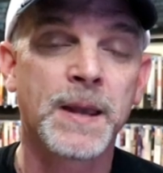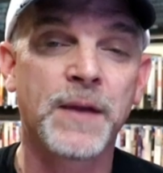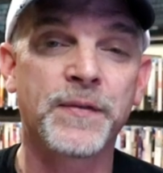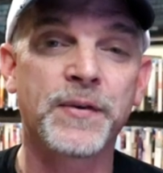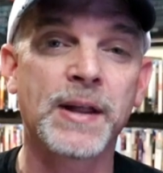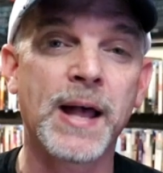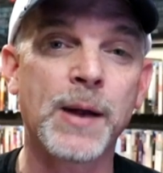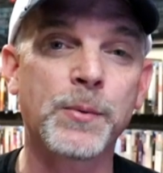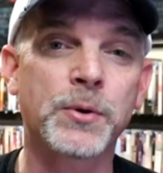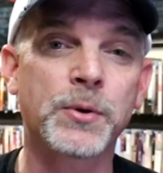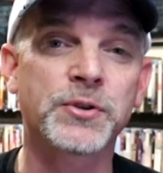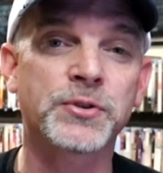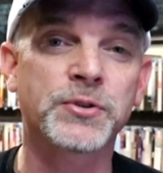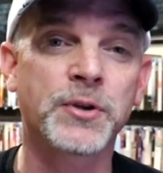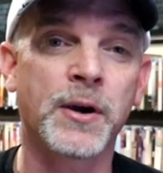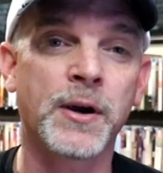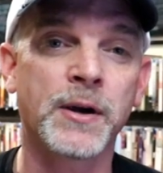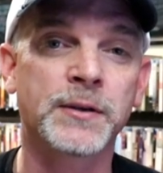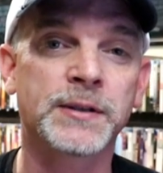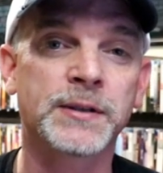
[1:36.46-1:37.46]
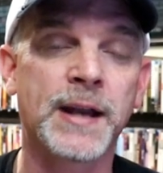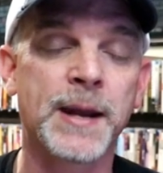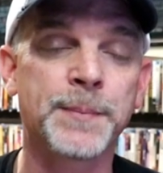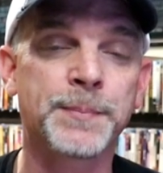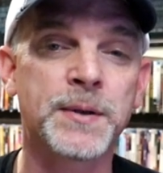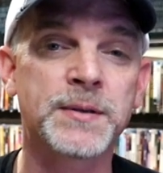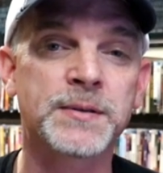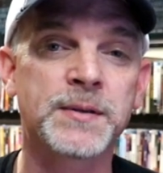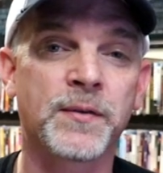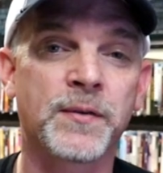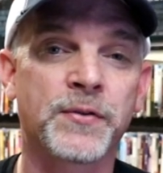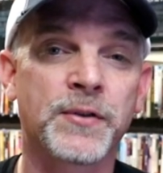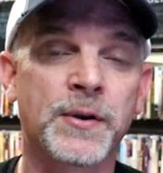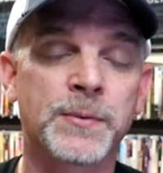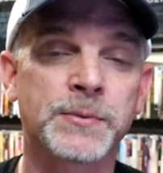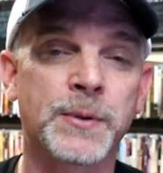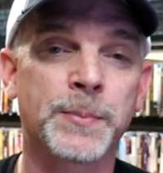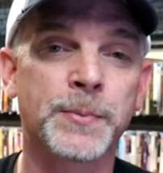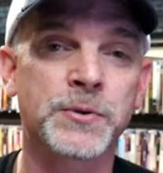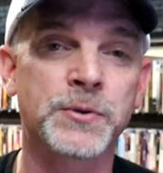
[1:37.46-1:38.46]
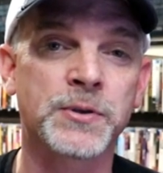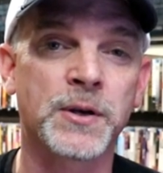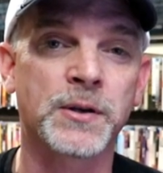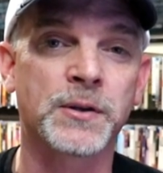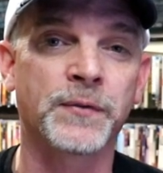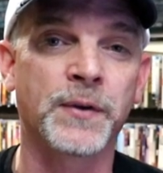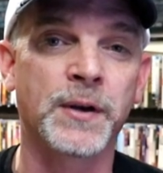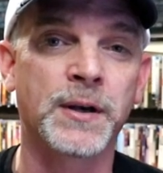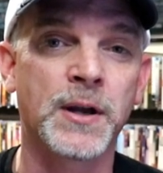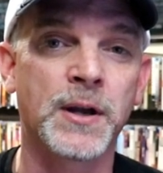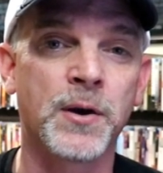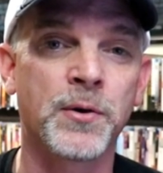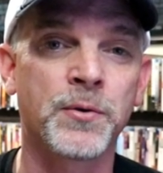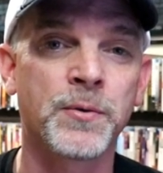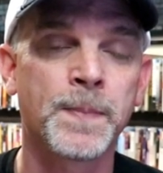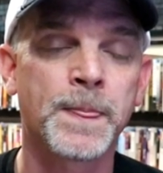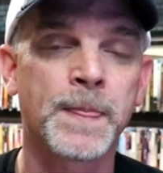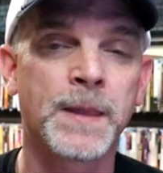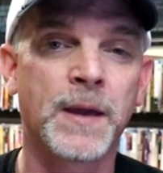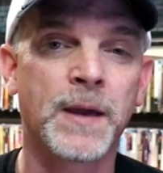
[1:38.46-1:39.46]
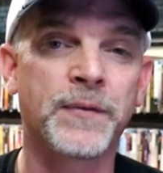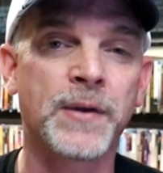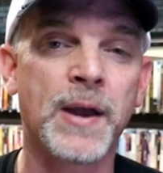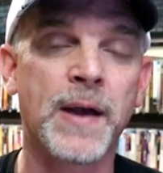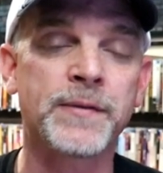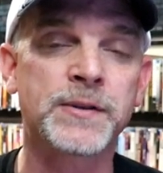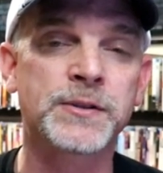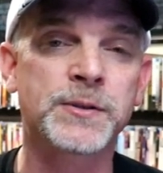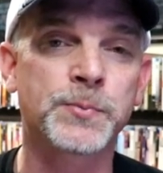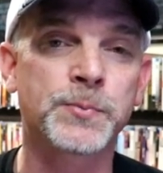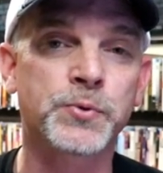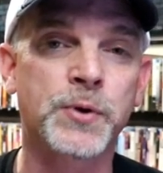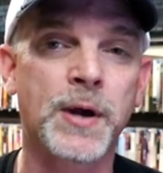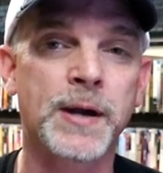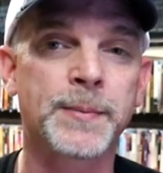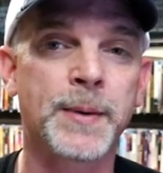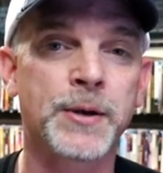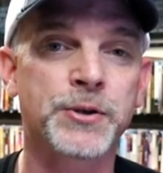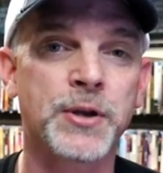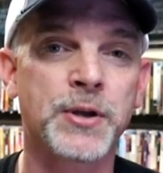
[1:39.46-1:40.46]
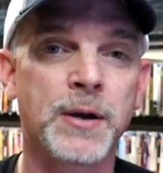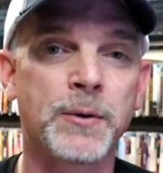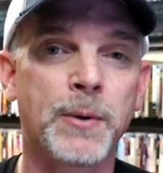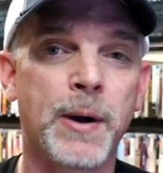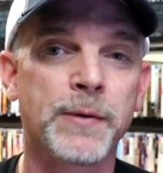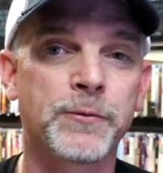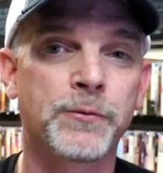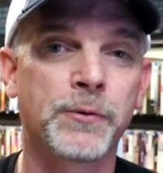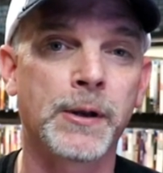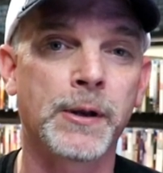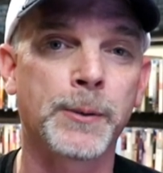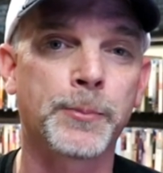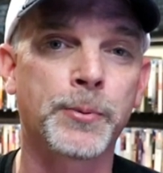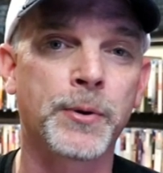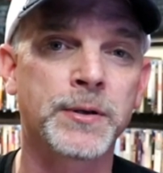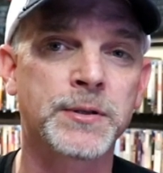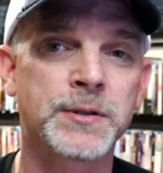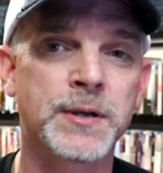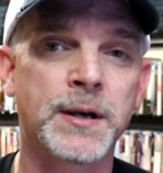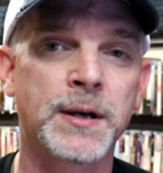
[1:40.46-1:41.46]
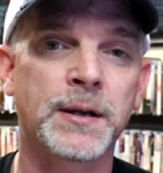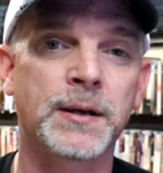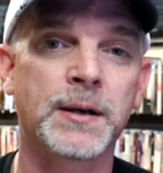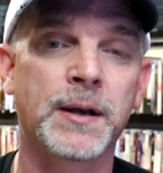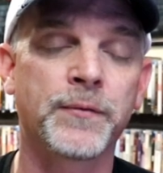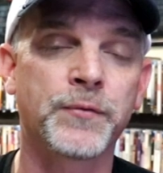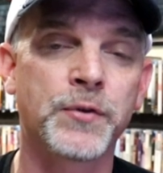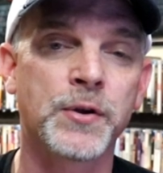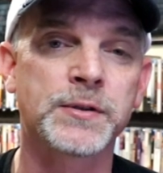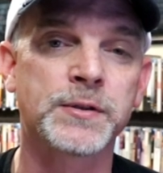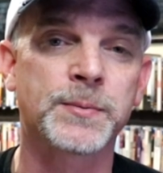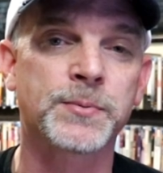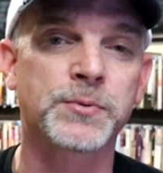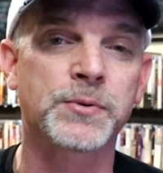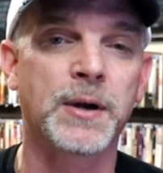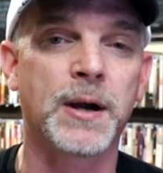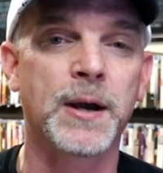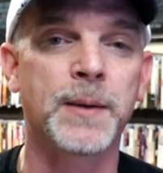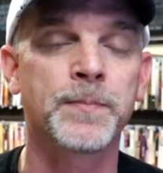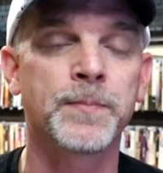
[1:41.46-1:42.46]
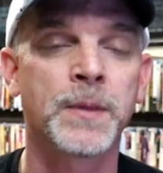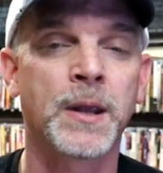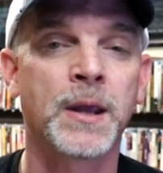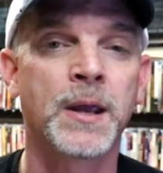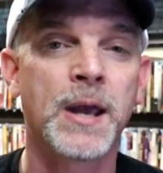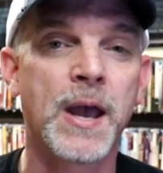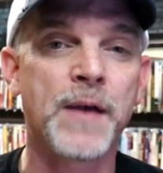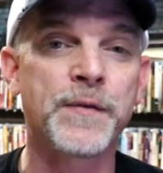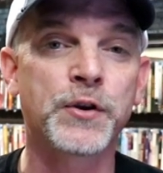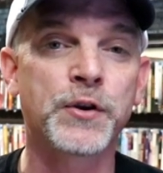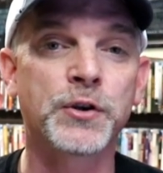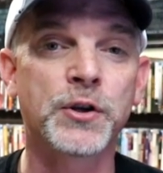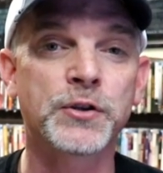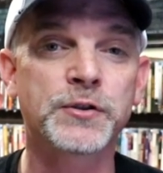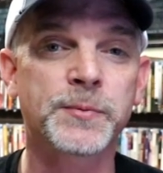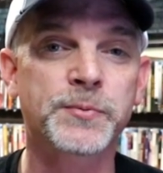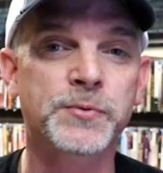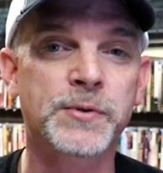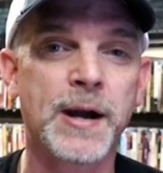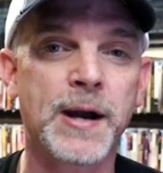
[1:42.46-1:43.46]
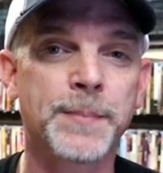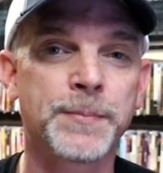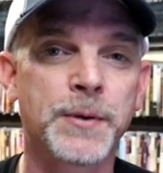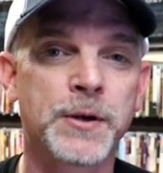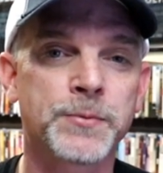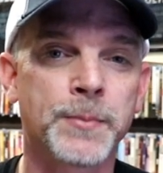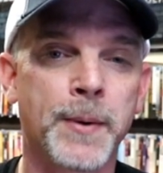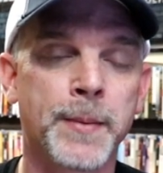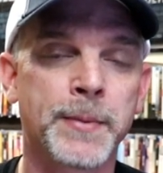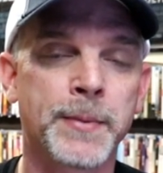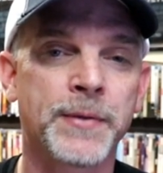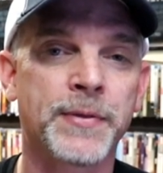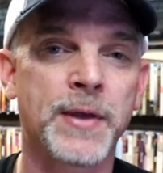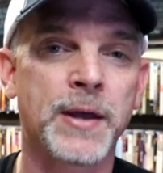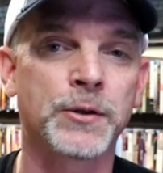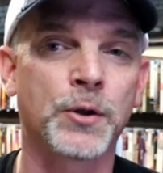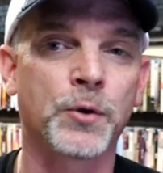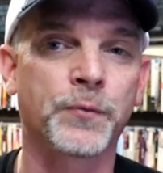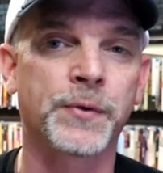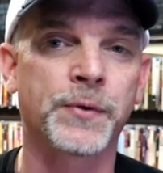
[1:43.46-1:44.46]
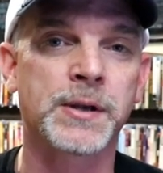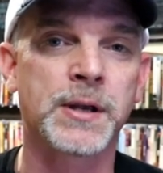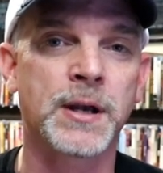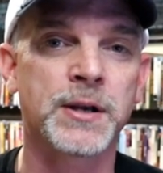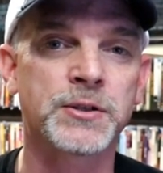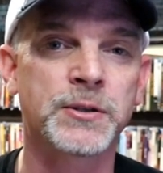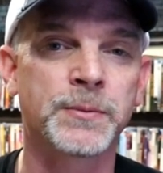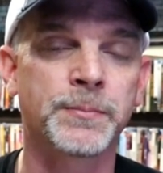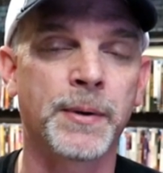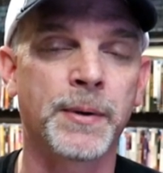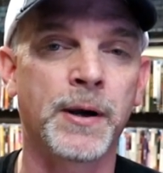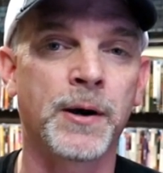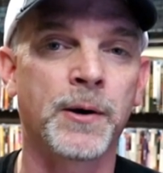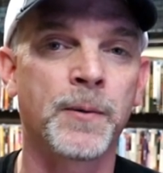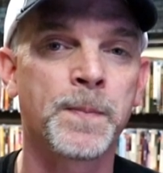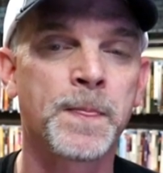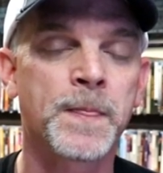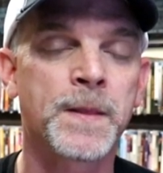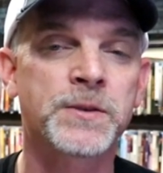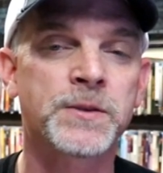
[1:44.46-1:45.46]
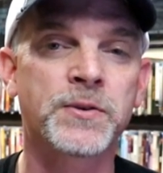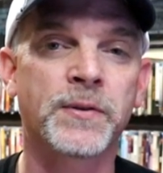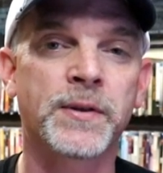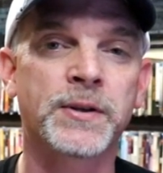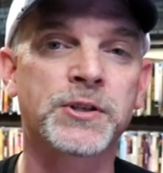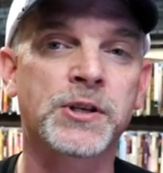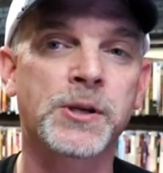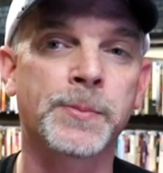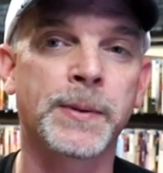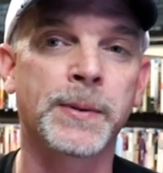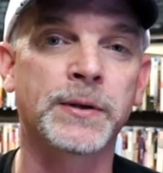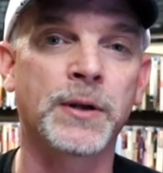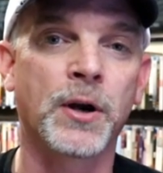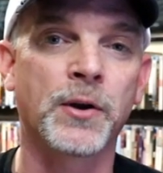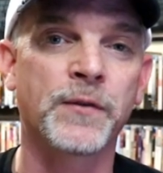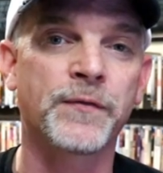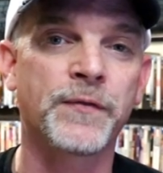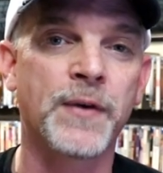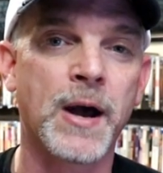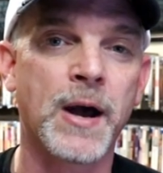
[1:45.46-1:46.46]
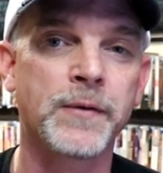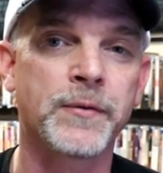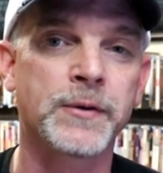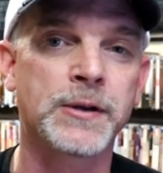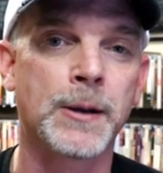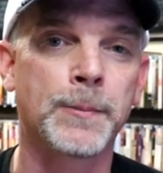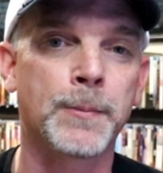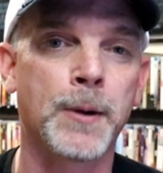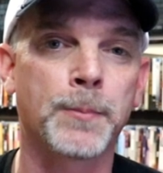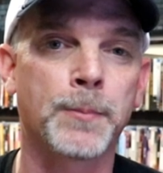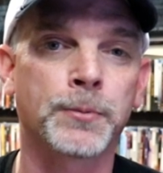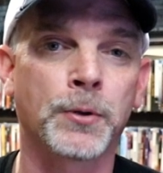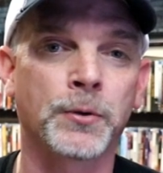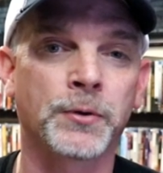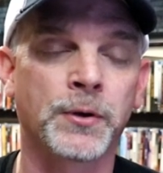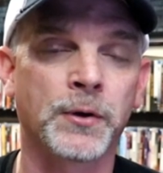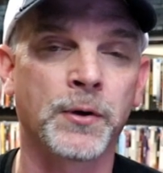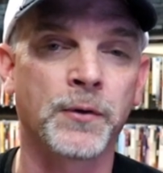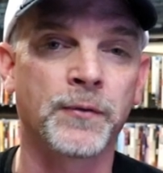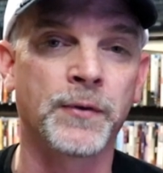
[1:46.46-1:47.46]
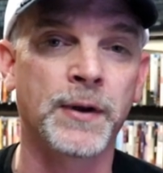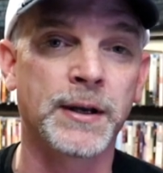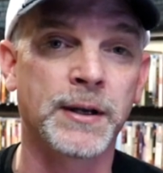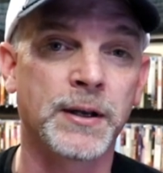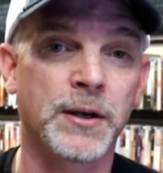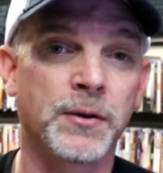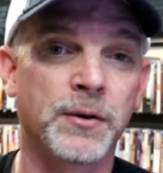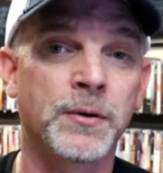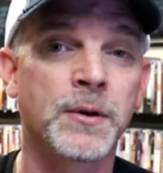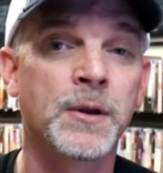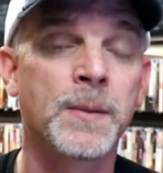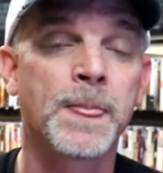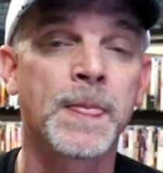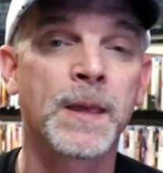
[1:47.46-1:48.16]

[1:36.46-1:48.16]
If you like what you saw here today, please give it a thumbs up and share the video. If you haven't subscribed to my channel, I'd really appreciate it if you'd subscribe. If you do subscribe, please remember to hit that notification bell so that you can be notified every time I upload a new video.